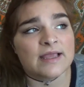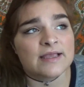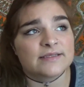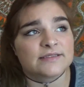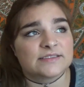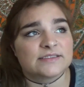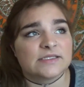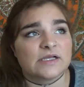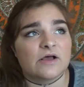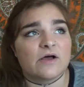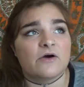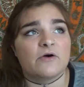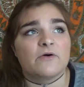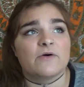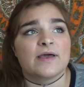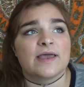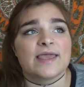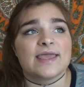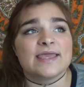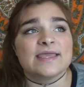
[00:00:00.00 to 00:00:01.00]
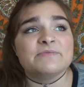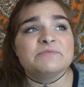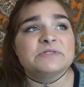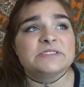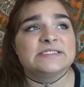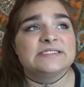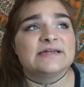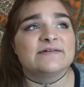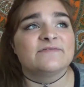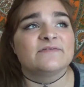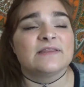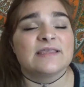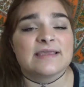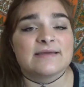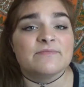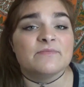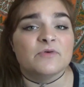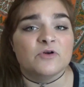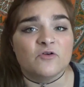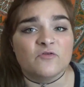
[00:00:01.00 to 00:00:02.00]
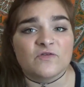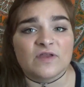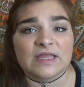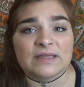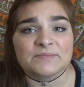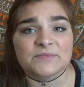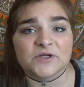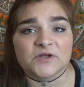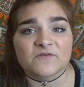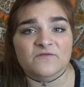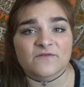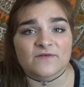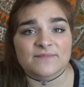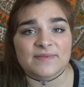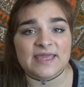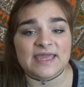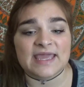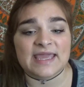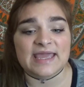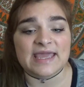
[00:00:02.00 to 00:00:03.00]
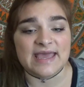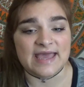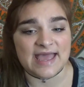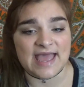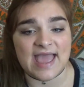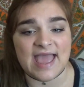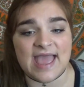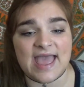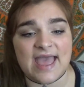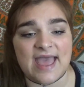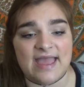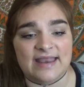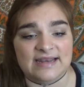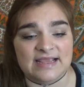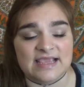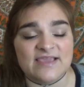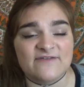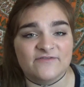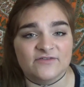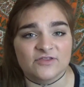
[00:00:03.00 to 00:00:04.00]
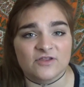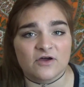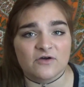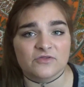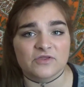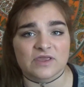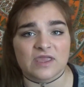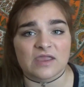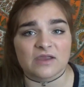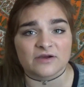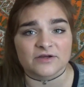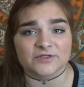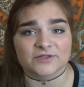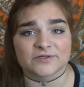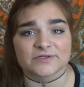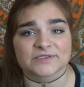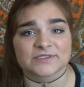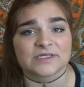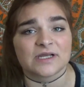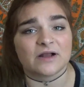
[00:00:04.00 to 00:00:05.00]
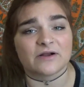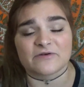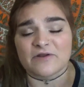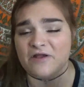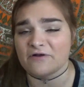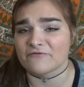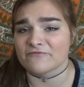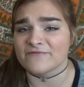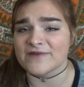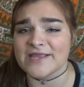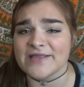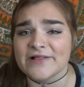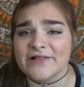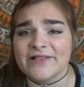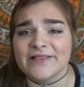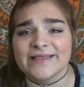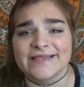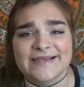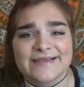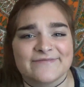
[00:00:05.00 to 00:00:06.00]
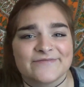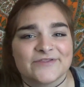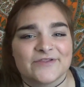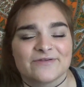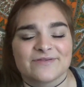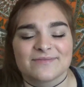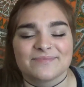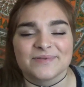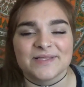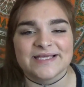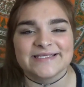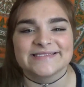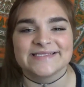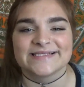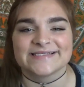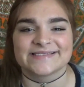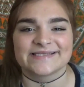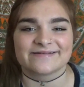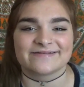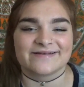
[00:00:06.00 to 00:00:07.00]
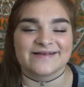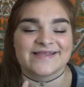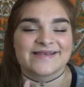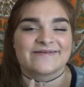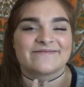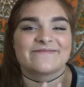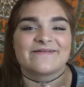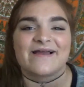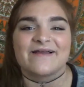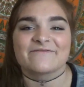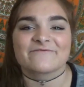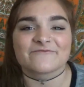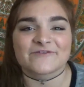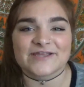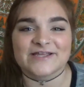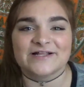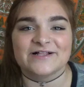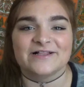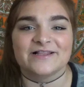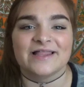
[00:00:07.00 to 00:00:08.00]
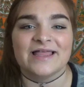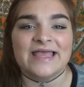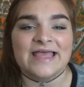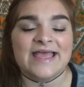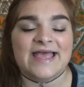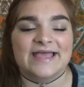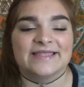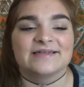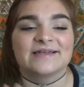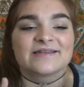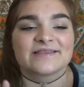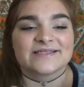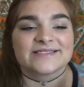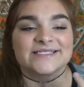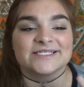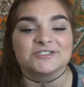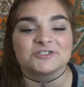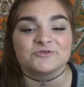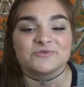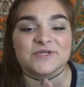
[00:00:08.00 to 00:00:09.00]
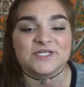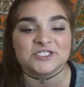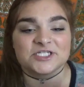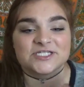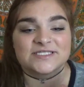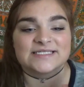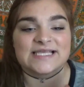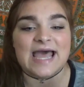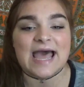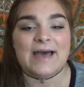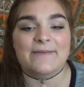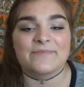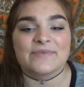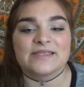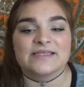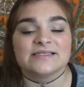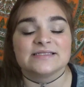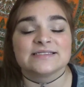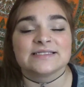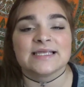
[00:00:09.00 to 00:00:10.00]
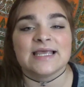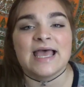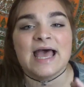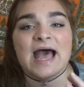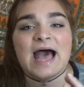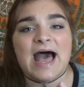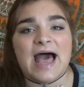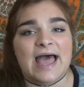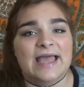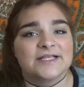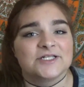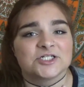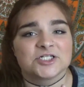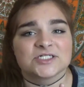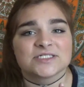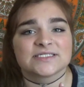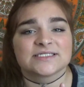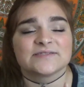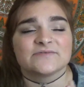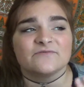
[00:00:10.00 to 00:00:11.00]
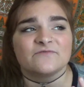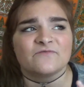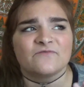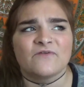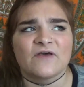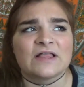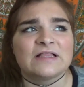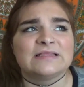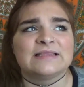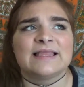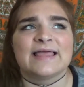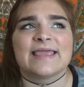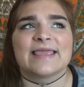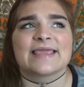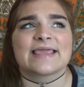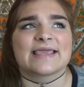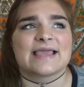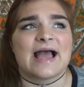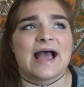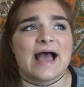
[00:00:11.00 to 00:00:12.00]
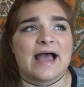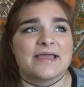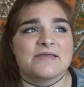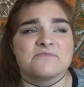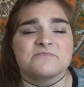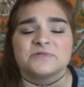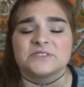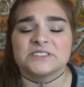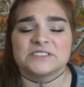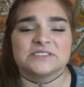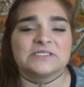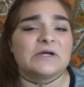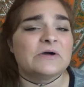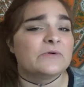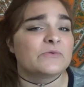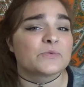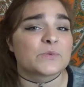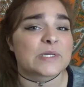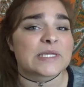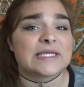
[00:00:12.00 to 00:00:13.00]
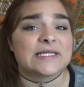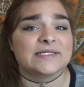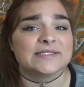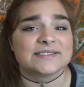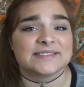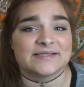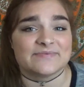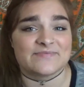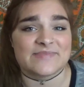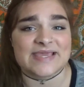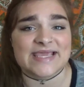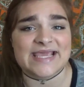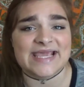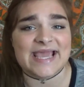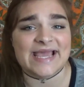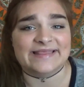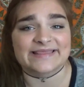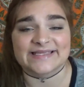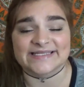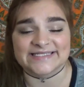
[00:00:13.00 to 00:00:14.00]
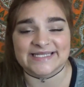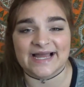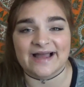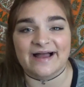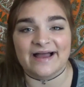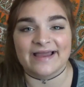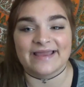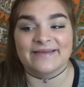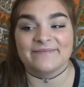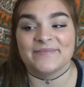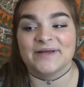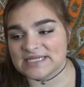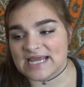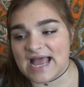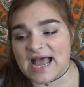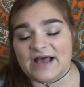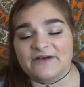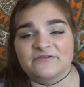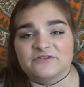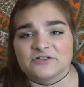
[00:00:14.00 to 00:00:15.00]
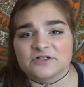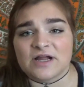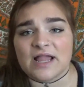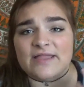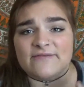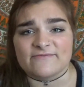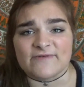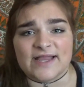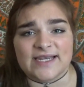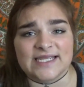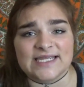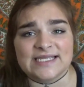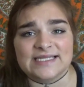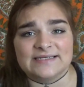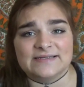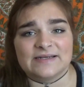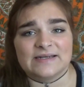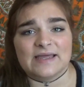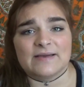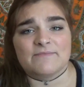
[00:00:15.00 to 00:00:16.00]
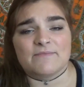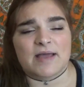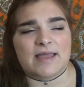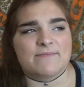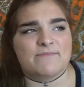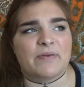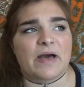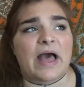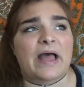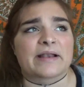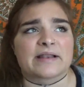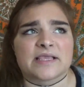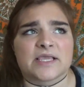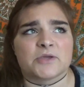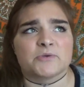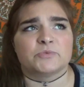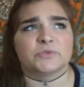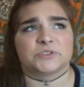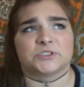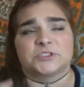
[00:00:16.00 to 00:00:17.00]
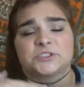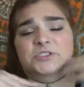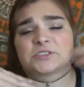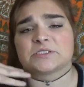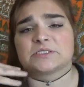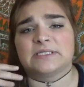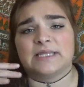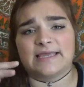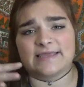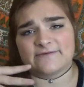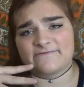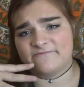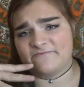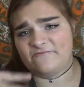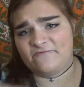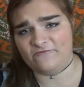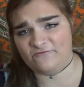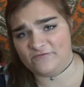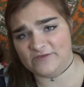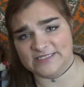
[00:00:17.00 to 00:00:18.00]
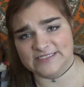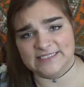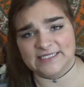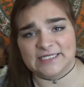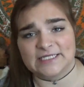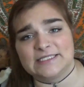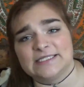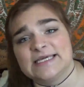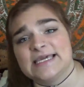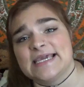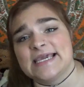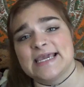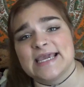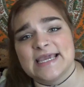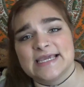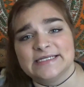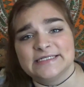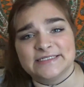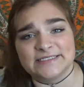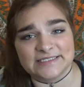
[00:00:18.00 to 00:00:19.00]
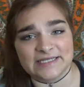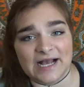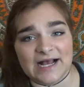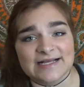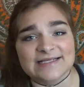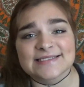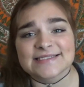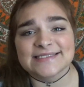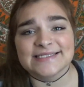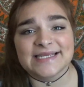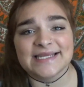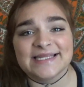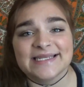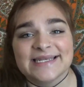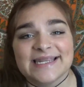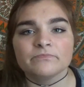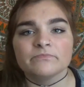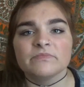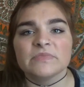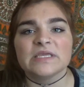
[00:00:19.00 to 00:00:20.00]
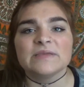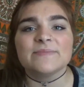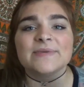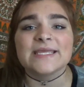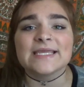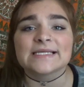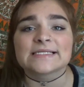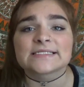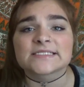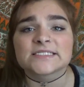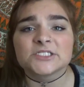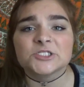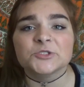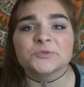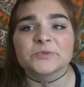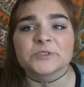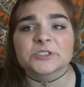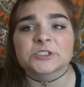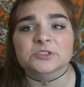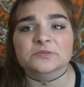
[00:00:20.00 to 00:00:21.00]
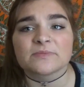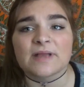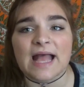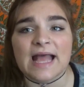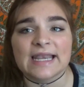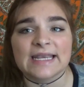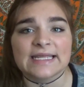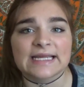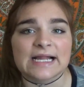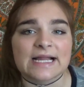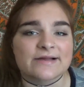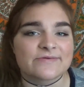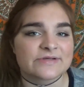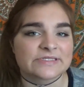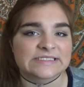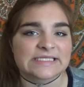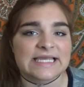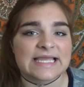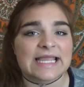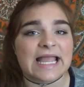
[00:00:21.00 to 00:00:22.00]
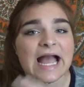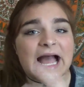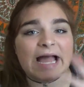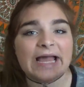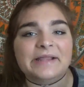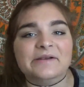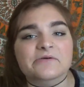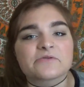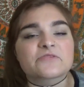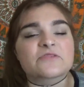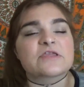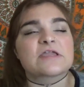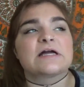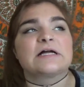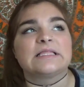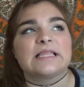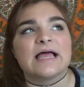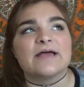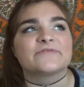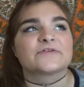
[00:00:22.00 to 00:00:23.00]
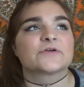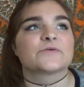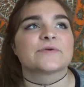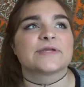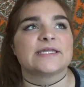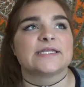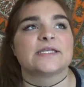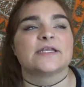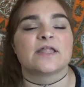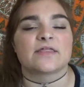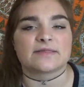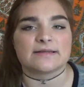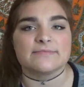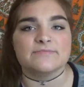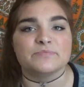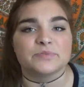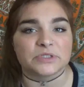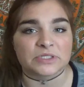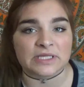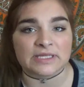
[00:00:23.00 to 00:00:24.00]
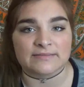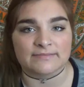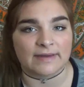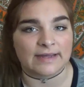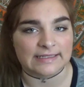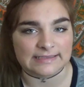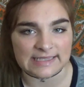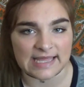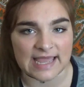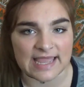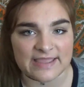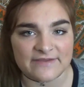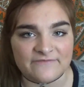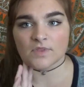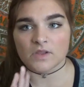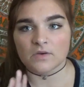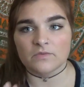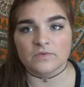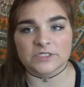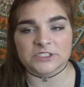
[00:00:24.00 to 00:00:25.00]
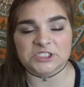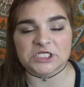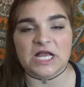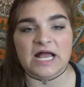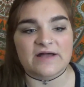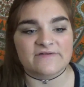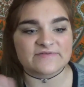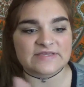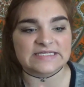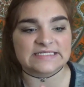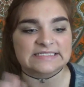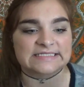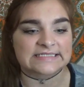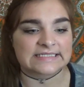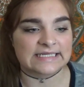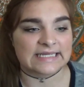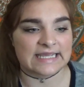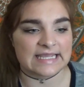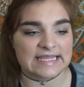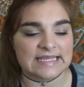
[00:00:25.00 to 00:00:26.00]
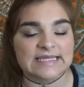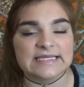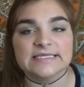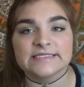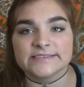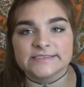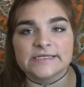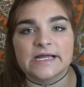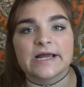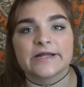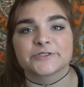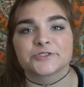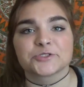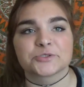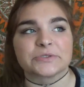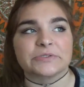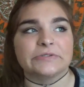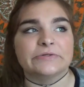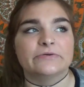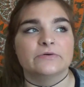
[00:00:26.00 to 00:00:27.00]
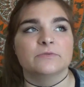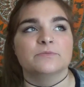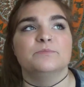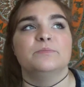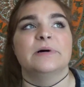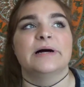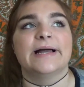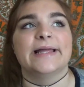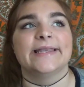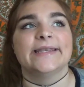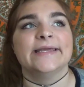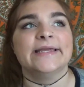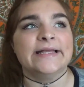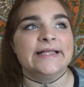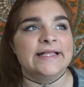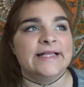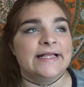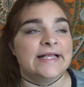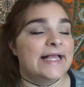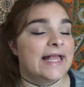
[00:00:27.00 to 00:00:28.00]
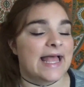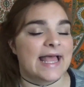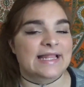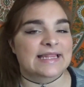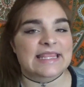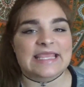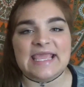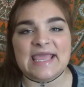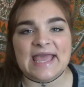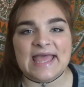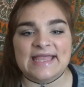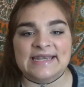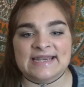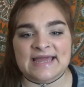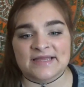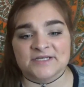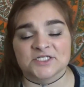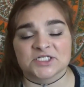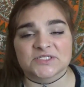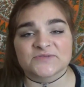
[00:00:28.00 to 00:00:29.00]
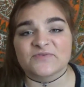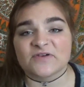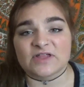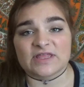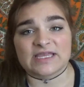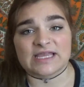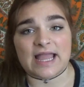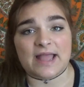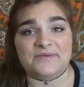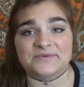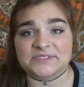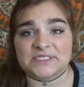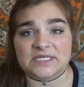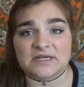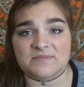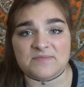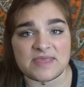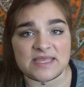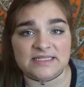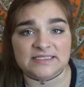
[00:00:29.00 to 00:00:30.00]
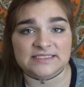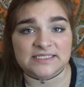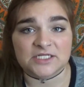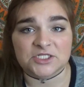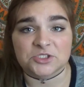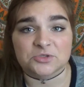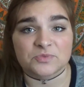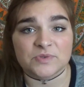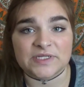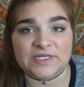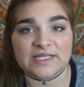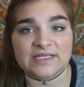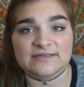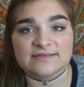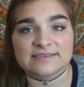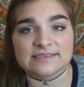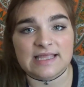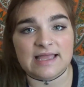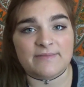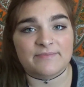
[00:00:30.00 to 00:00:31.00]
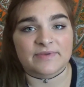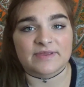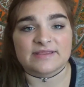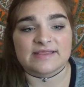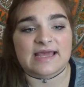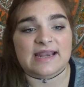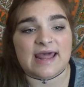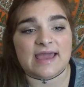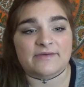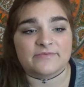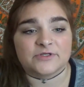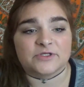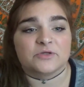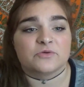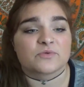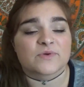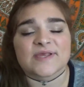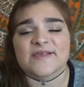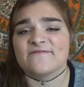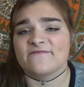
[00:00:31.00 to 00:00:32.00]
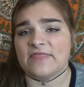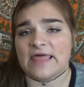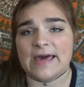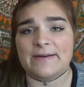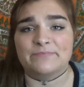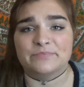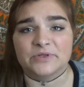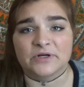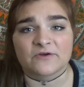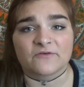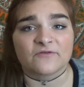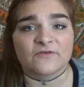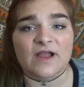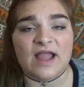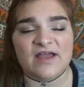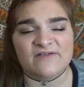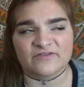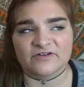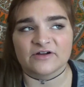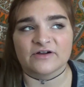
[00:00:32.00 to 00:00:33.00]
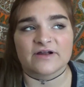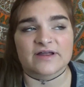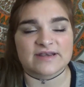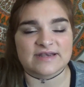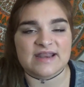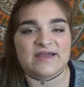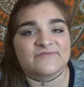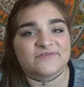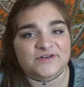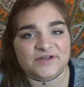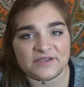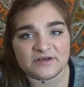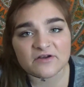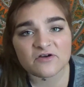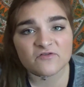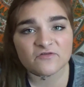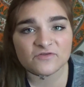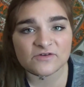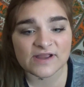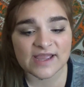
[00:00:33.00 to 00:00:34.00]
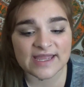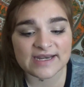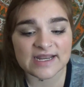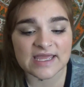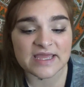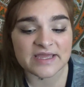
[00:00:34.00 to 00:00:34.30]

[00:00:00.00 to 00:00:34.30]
So it was definitely a moving book for me. And even though the characters are not real, and even though the places they're in are not real, and none of the situations happened, I just felt like it was so real to me at the time. After I read it, my body was just like physically exhausted. Me being super dramatic, I was like, I don't think I'll ever read another book in my life, which obviously is not true, but at the end, I just felt like I was gonna be in such a reading slump and that I would grieve that book forever and never get over it.